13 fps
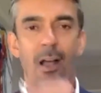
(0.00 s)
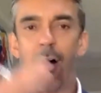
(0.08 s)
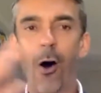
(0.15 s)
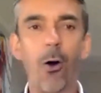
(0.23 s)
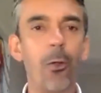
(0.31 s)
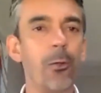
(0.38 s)

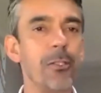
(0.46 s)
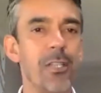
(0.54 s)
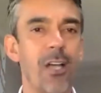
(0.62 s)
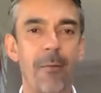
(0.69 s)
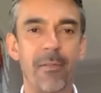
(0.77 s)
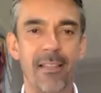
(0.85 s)
old
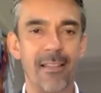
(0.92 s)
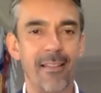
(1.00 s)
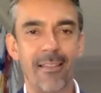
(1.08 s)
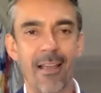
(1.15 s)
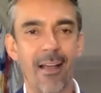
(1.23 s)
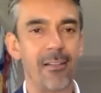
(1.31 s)
type of,
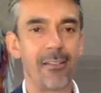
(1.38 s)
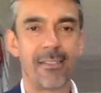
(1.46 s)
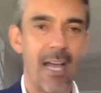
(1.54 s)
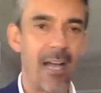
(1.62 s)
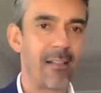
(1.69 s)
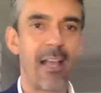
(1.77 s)
the old
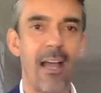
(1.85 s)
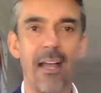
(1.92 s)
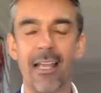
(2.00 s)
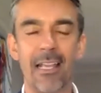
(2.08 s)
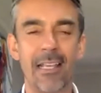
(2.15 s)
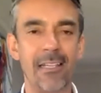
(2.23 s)
Dale
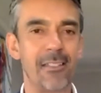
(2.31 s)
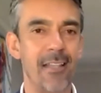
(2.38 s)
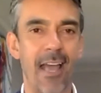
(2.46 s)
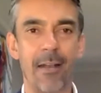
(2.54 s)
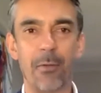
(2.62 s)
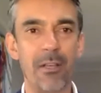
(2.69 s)
Carnegie's
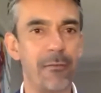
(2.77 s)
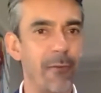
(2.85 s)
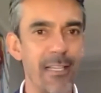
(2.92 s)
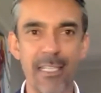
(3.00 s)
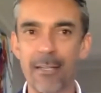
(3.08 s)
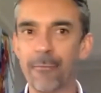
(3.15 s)
How to Win
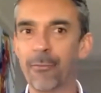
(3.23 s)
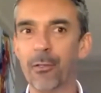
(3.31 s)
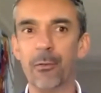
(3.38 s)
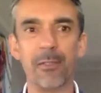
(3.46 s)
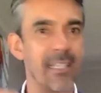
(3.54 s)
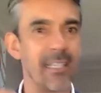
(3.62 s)
Friends and
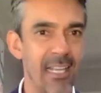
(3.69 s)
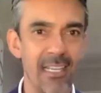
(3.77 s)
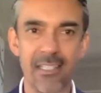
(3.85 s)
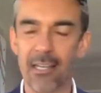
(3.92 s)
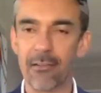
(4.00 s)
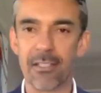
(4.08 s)
Influence, the
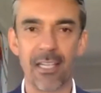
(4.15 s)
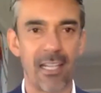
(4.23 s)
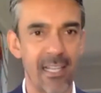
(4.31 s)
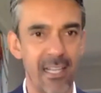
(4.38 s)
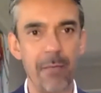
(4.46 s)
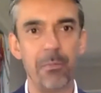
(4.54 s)
KISS theory. So
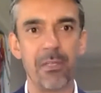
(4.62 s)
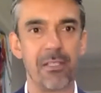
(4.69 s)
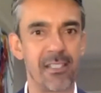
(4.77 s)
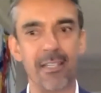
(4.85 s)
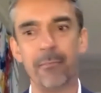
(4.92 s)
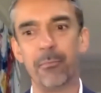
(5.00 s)
keep it
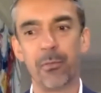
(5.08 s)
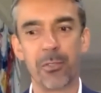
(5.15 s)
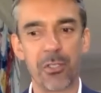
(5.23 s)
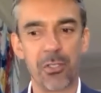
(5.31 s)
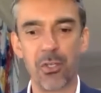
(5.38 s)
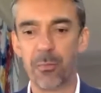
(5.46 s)
simple,
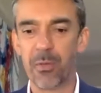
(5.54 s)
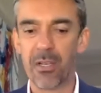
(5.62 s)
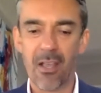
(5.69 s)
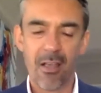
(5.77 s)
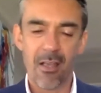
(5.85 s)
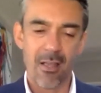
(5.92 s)
stupid,
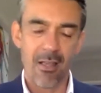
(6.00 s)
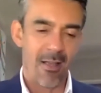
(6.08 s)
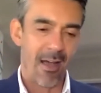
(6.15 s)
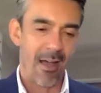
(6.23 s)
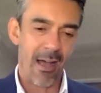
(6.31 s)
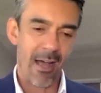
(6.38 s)

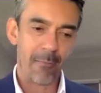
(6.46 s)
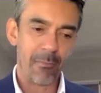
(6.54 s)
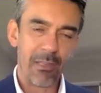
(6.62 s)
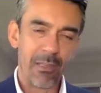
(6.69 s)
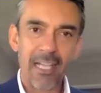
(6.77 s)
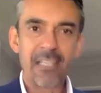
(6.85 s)

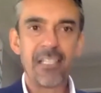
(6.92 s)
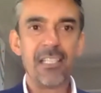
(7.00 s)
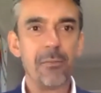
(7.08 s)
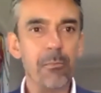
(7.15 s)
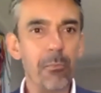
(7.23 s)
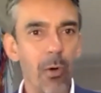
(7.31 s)
less
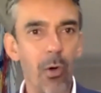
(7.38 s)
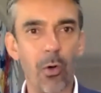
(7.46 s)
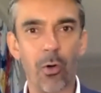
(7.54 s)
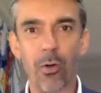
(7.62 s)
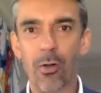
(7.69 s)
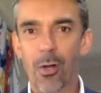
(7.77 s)
is
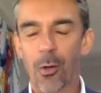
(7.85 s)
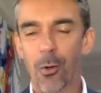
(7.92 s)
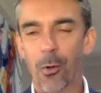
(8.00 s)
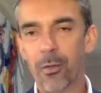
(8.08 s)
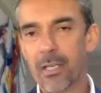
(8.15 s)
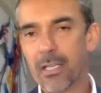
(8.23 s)
more,
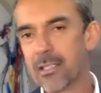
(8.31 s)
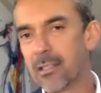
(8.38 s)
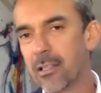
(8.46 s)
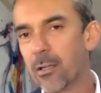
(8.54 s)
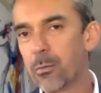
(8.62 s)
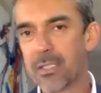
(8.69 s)
all these
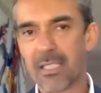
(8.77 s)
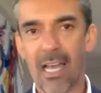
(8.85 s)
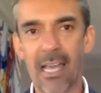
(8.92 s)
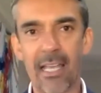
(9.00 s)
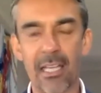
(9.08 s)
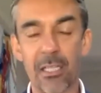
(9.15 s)
little
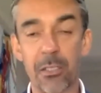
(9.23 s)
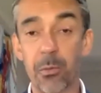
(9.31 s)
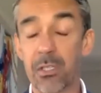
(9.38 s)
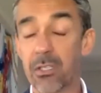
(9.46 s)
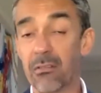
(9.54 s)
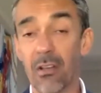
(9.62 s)
sayings,
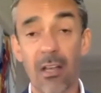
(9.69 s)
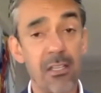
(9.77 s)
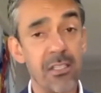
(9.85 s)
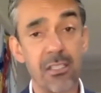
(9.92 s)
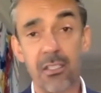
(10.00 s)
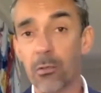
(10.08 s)
which are
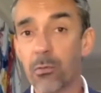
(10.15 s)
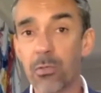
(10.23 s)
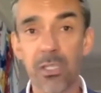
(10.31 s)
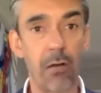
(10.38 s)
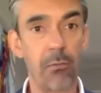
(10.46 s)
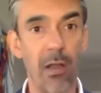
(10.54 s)
still
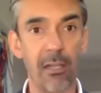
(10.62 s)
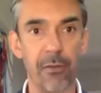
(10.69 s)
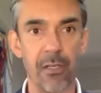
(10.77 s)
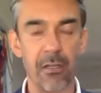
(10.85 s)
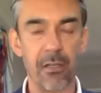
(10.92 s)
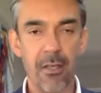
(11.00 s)
so
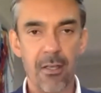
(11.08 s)
relevant,